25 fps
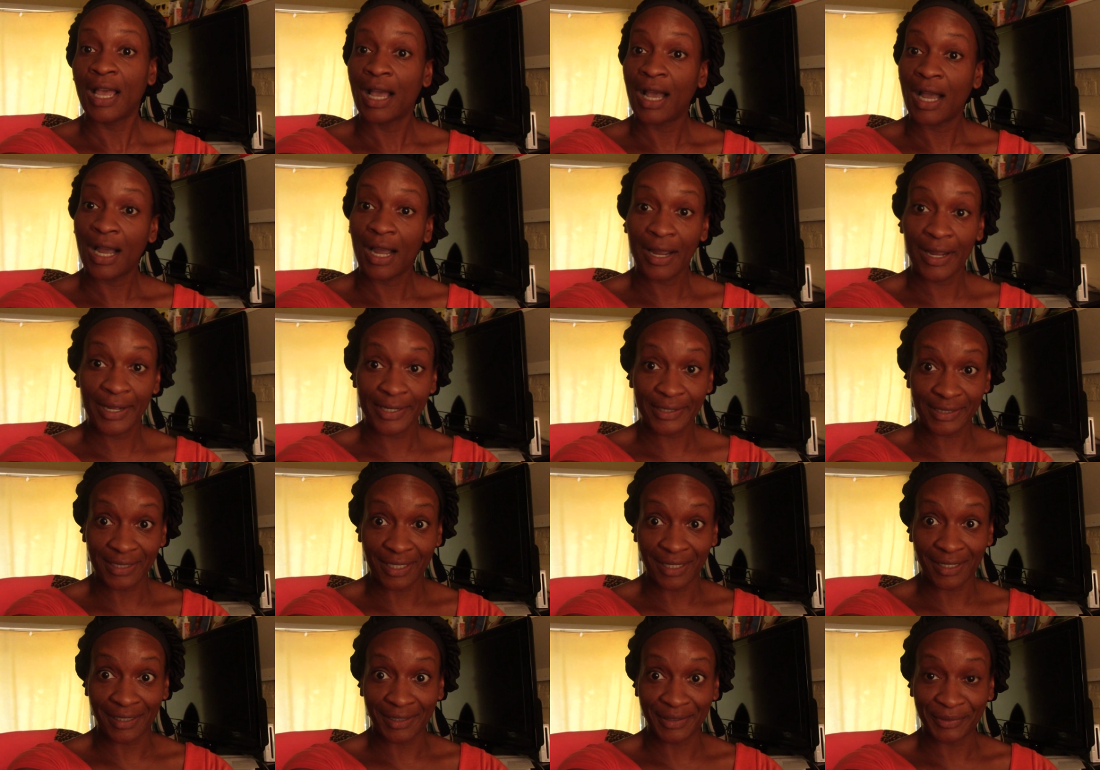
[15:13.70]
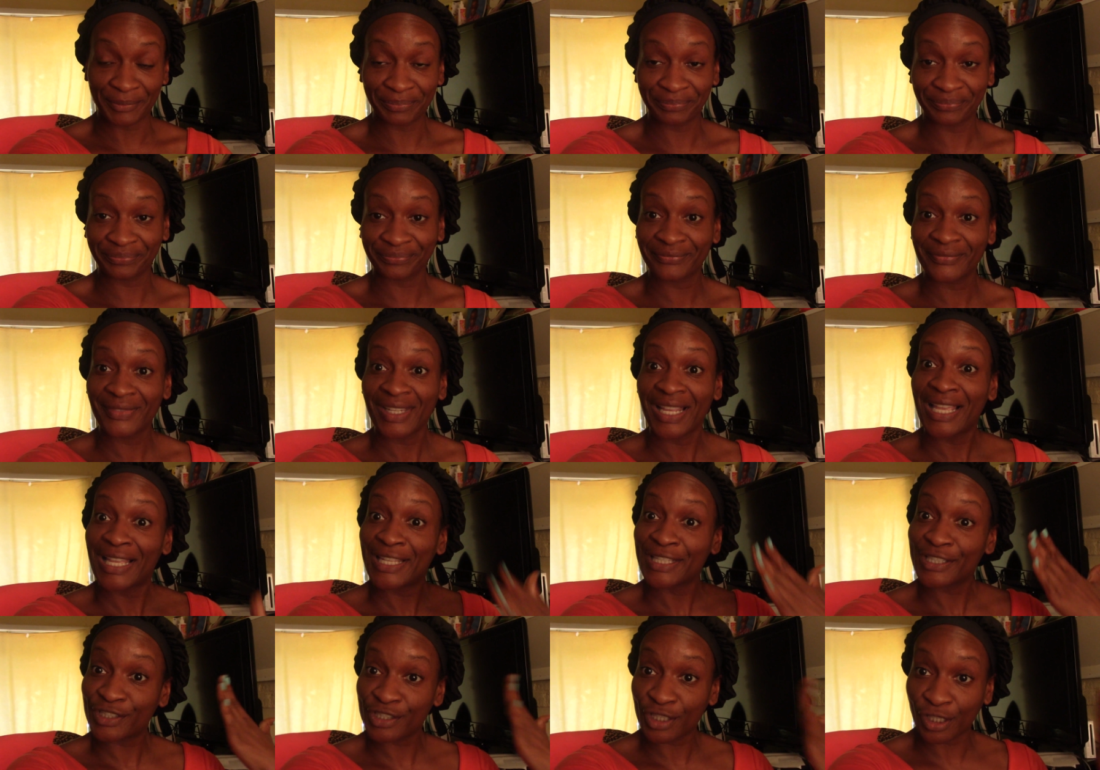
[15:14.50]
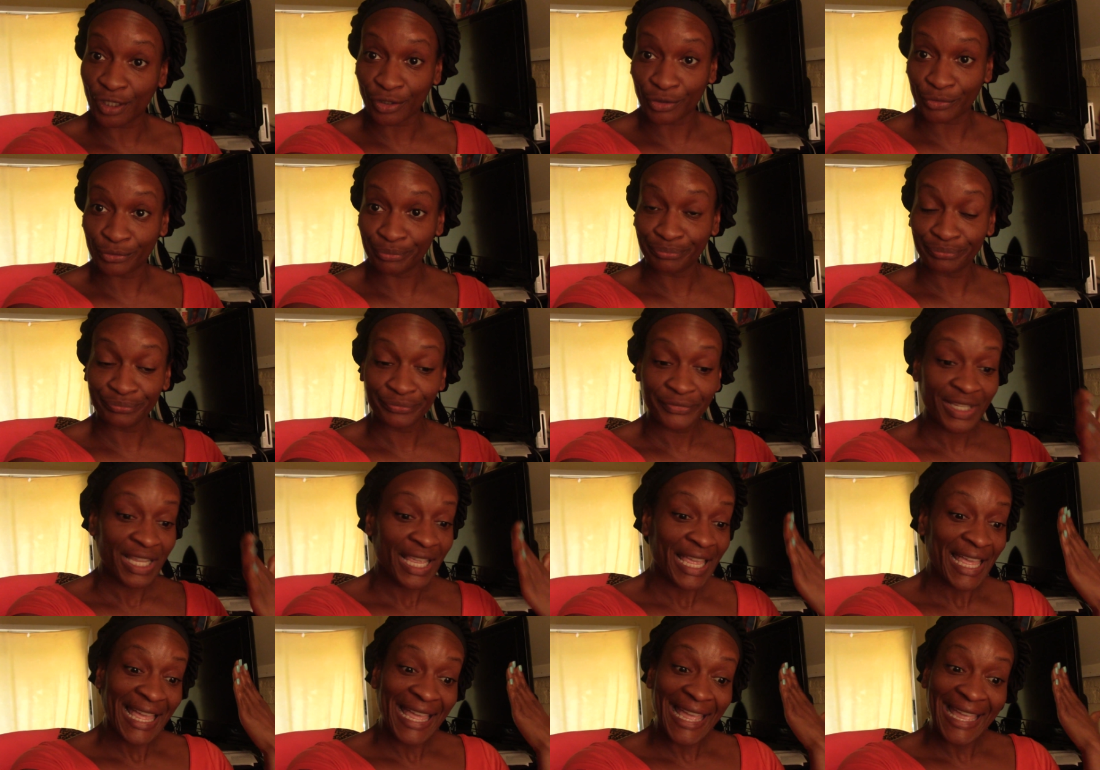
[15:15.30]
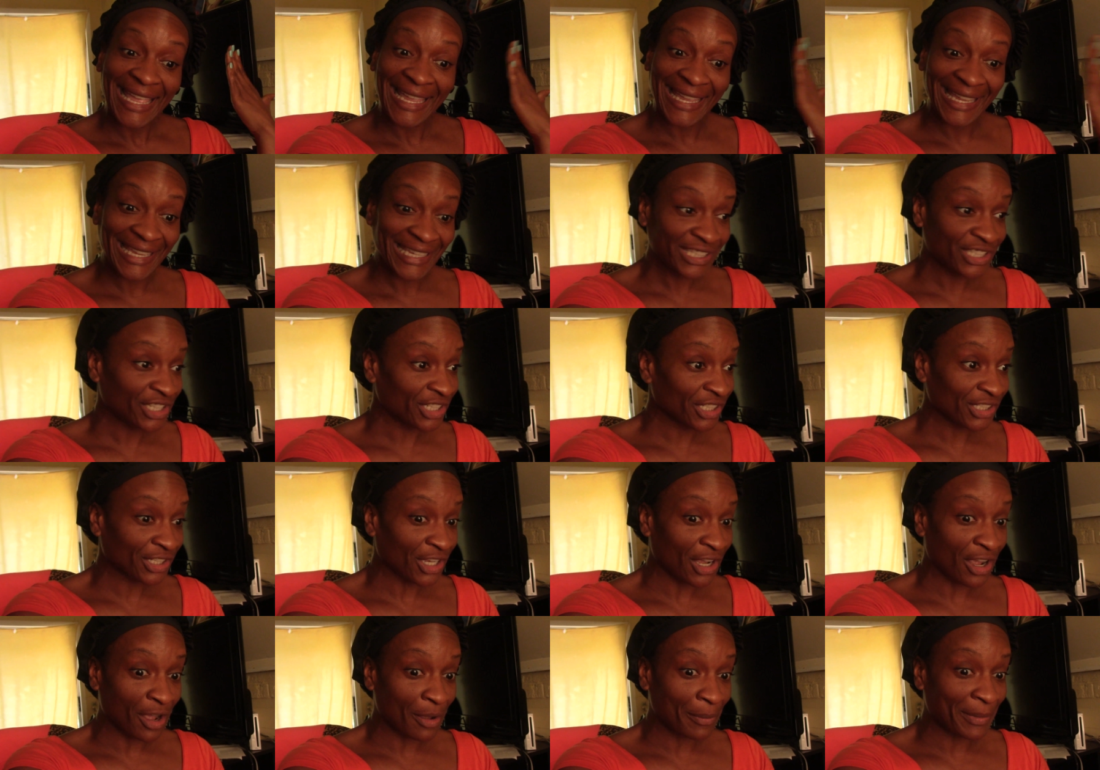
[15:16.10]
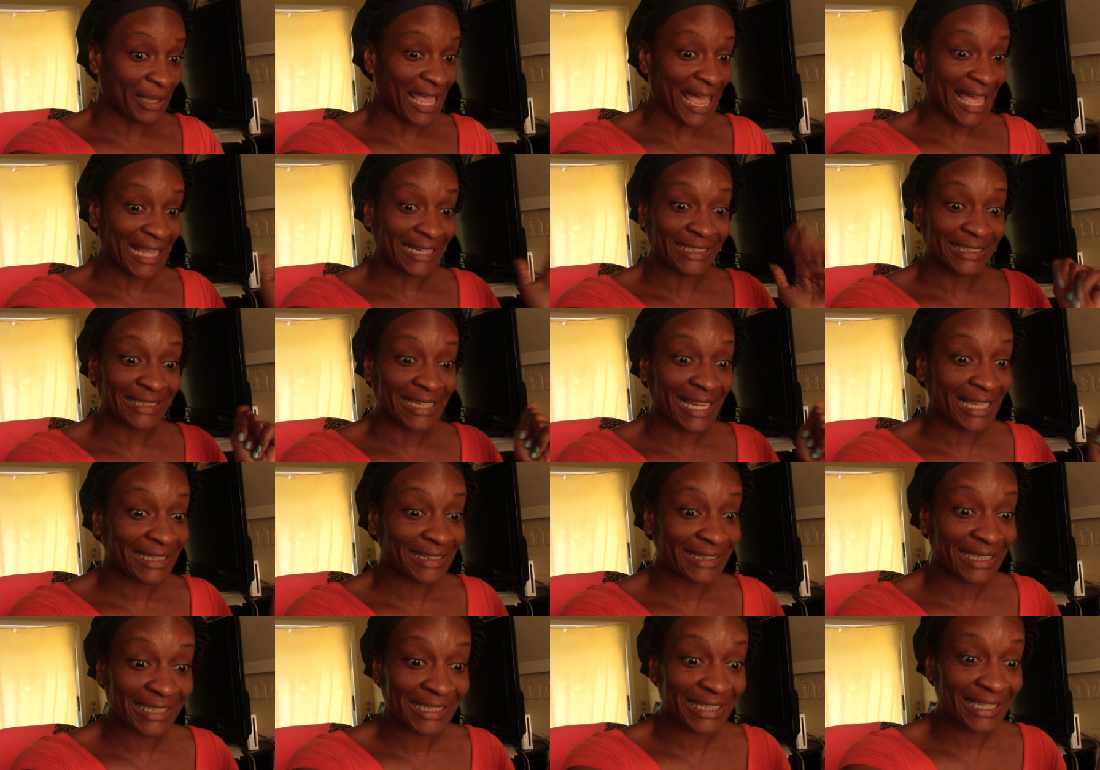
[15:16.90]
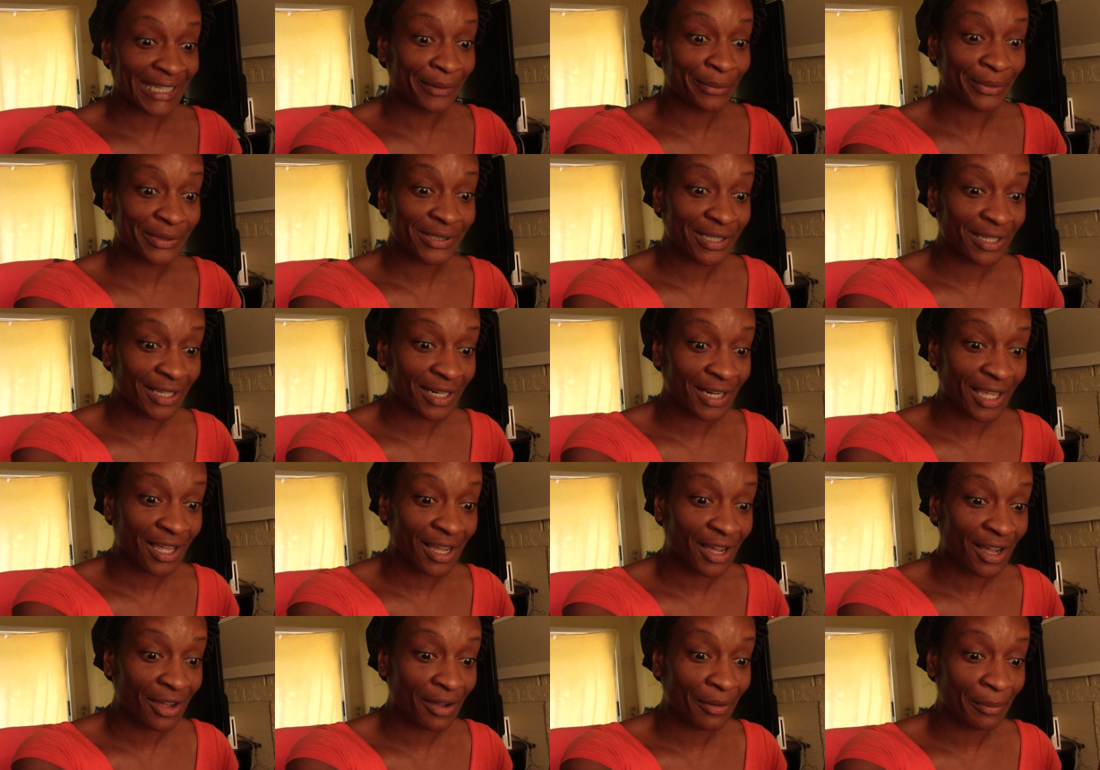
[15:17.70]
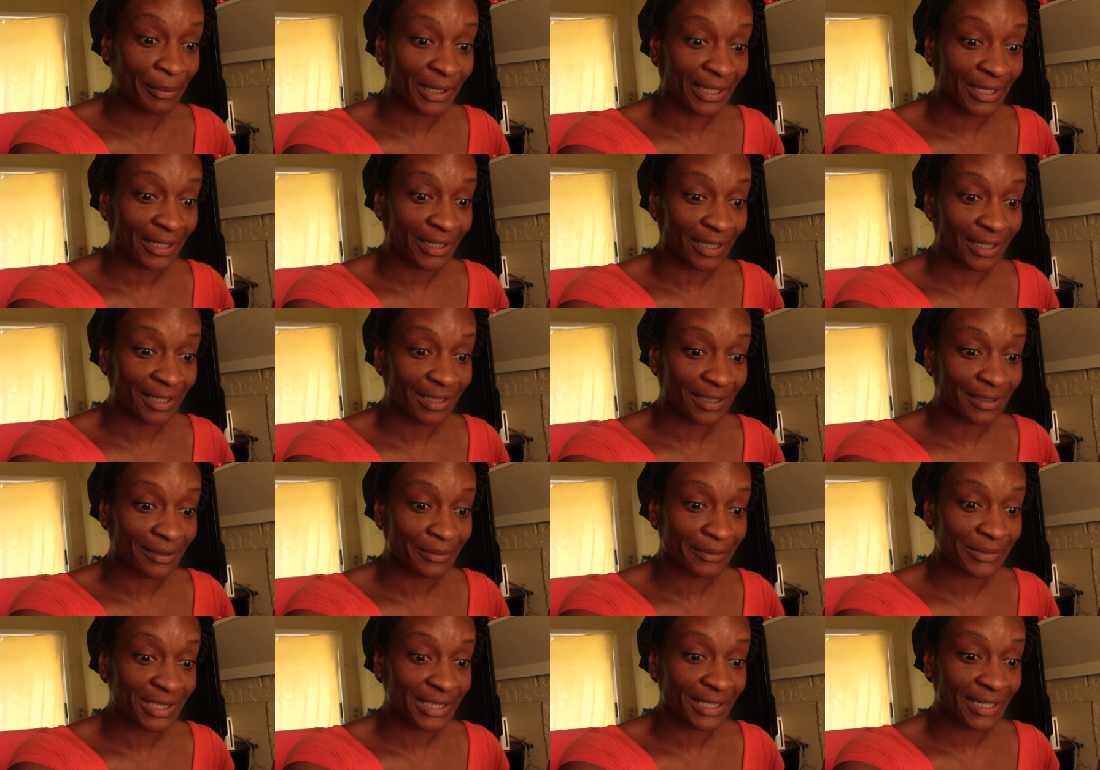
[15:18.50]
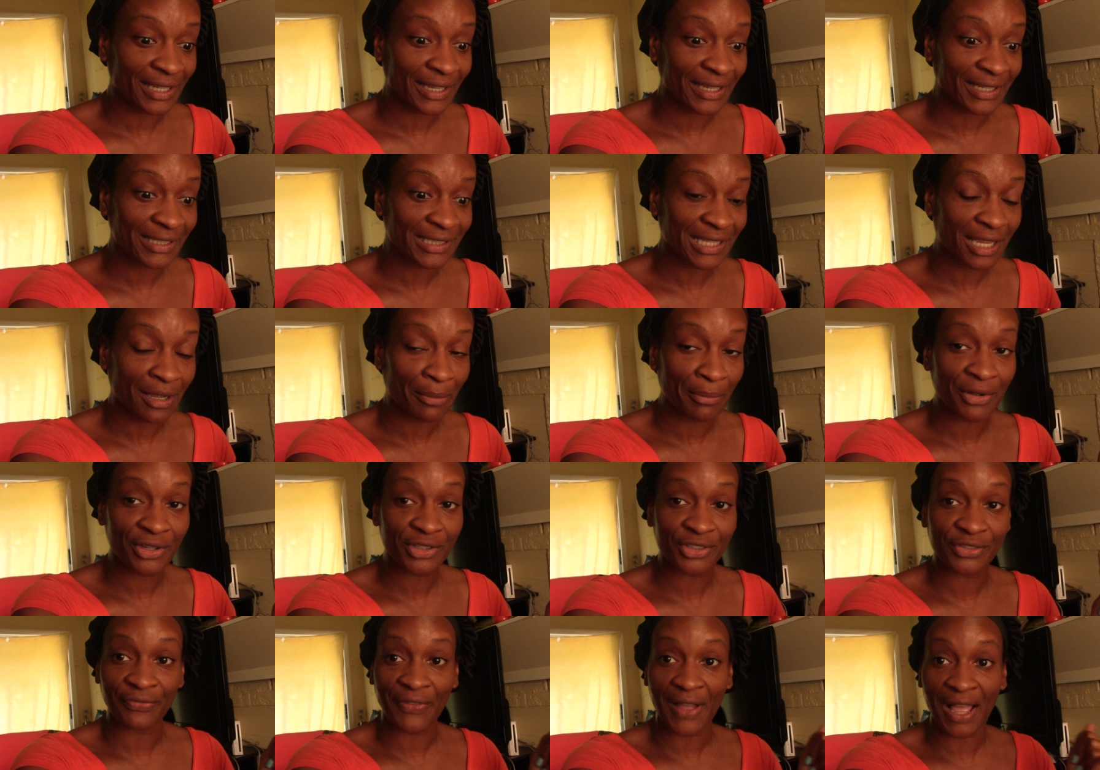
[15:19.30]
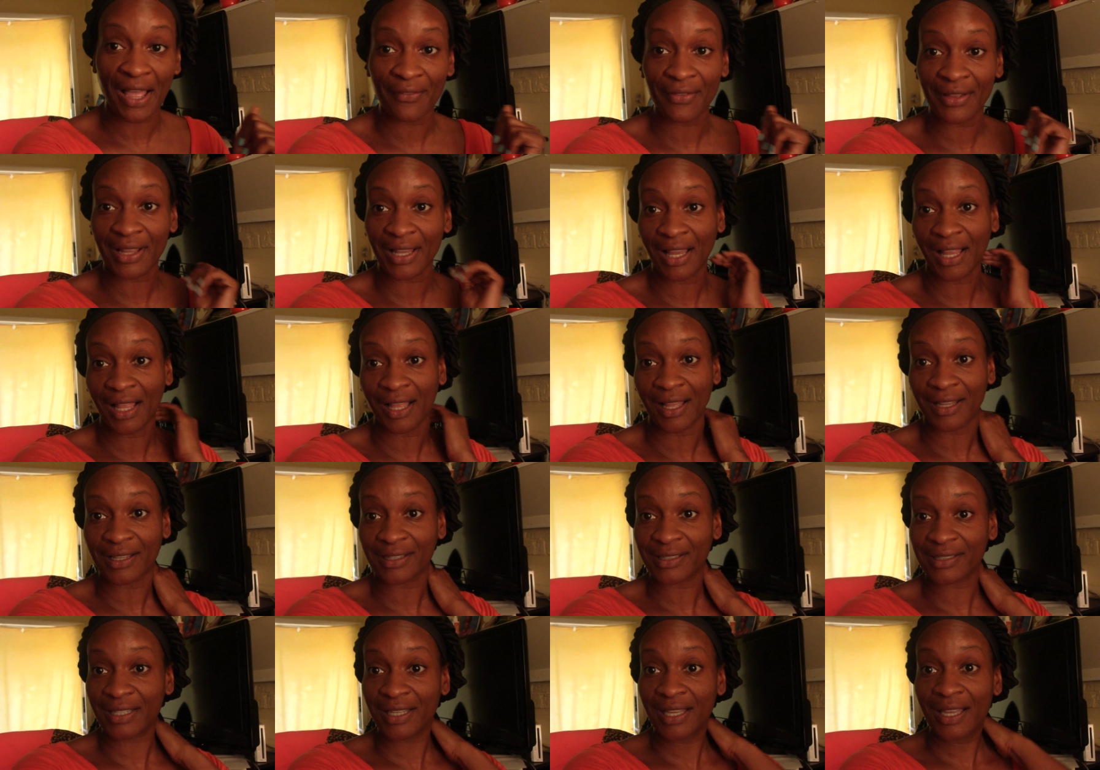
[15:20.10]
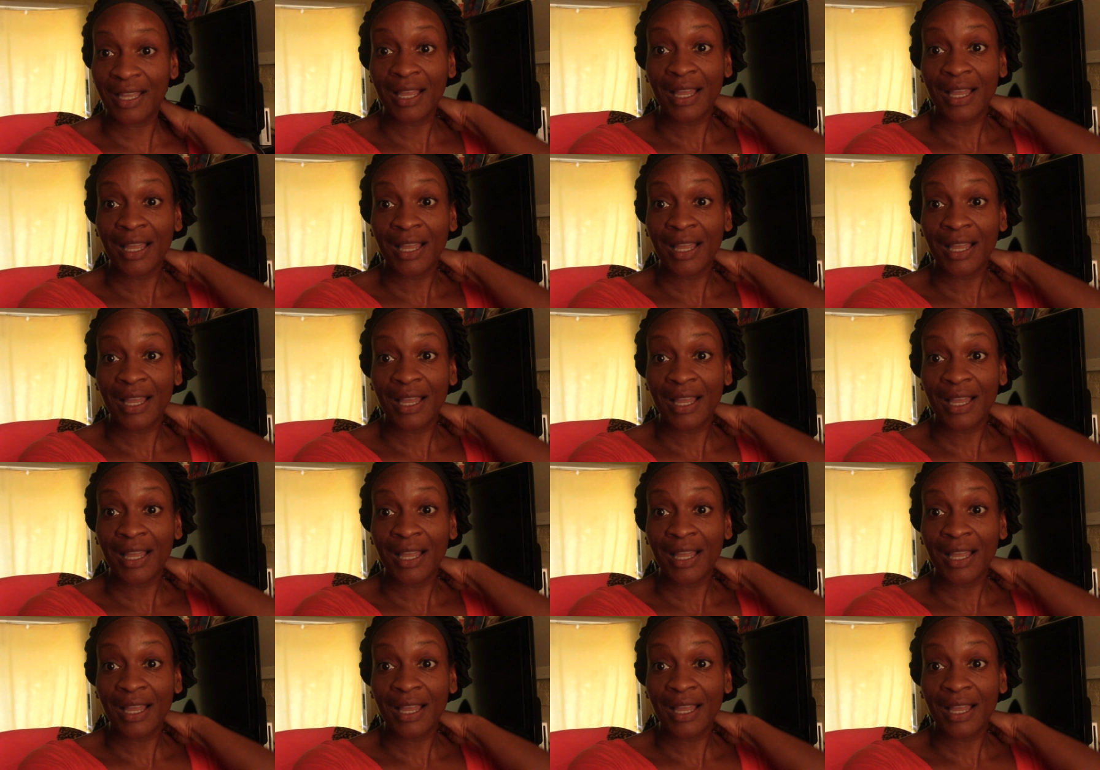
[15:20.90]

Alright, y'all. So, he just called me. I did not think he was going to call me um, today. It's almost 5 o'clock.